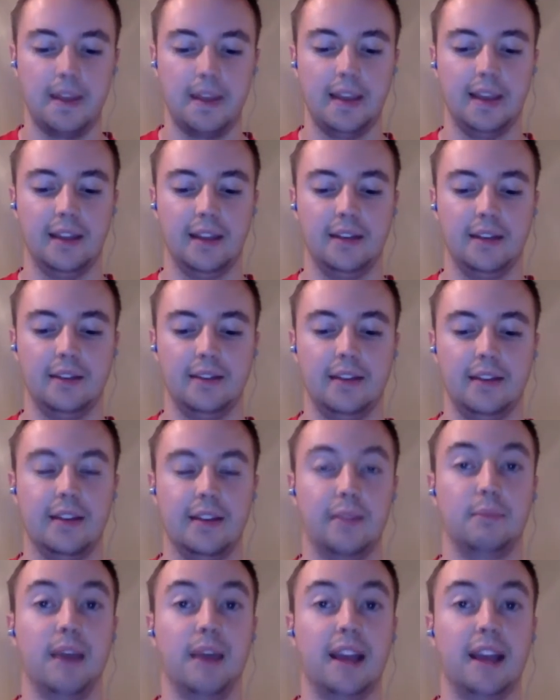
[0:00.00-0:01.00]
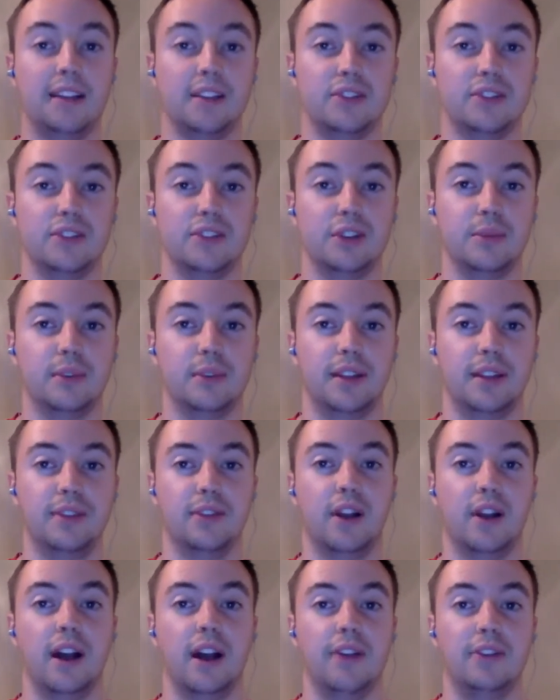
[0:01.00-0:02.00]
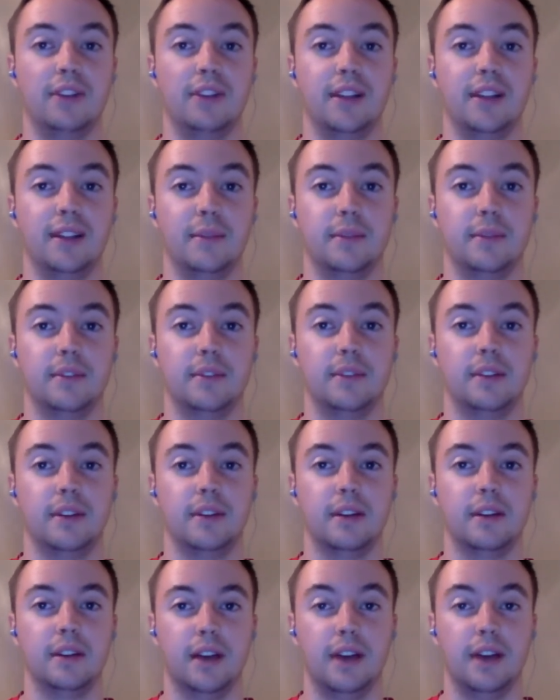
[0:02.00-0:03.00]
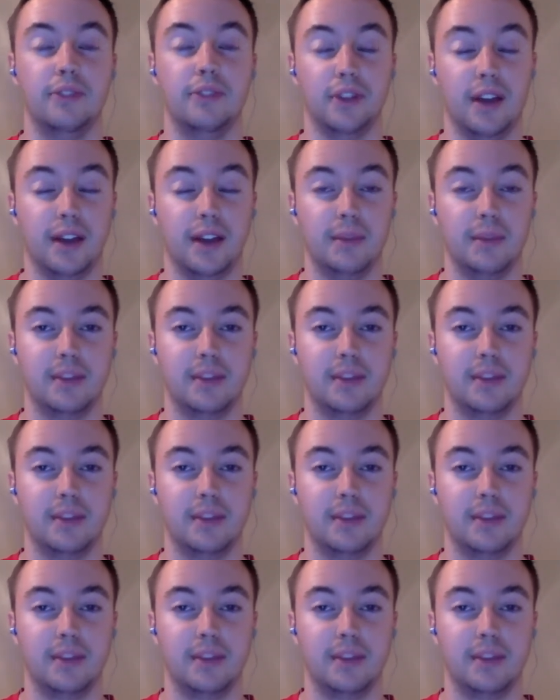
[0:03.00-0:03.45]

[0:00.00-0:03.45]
And heading back to Germany for Hoffenheim,